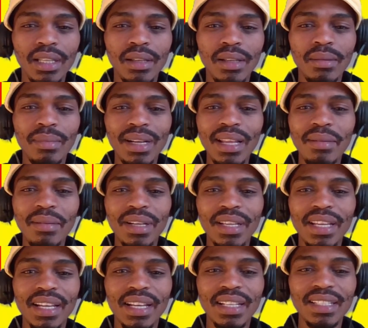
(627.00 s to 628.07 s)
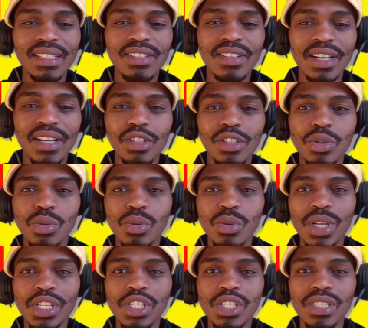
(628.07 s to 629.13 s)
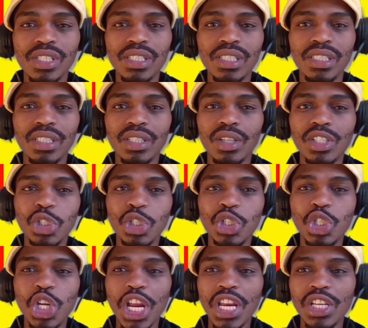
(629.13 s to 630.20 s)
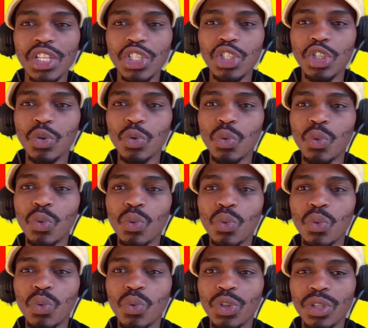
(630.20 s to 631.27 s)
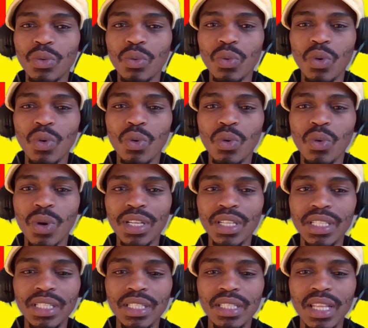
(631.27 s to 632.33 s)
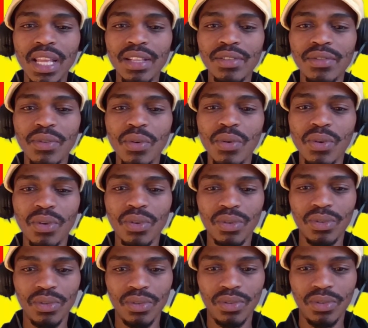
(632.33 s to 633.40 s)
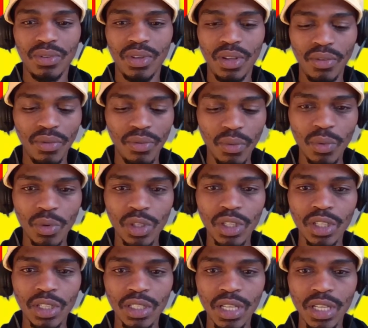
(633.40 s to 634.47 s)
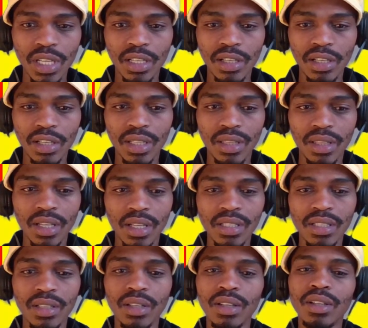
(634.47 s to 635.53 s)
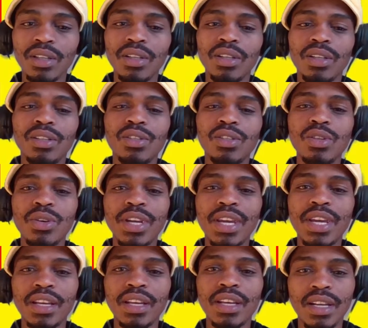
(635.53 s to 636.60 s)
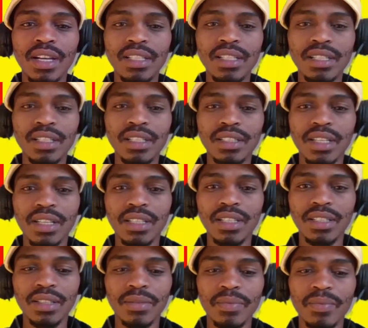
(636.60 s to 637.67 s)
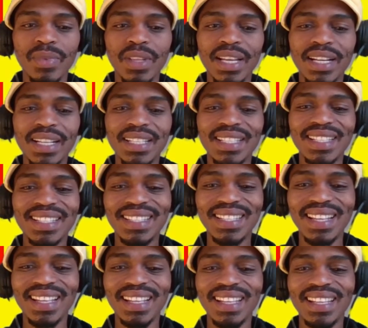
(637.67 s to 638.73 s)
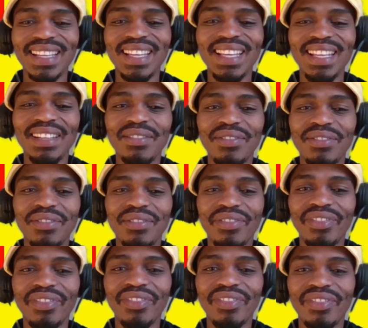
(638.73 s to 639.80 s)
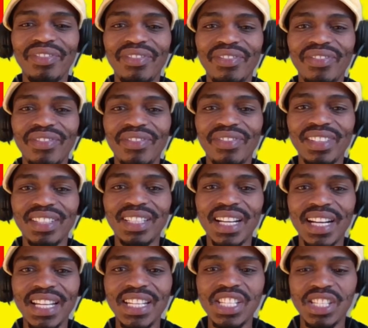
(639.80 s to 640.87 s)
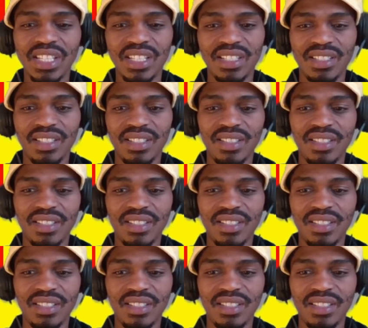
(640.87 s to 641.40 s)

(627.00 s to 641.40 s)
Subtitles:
Malema here is trying to actually not change or what he stands for. If we take a look at this, so here the article says resisting infiltration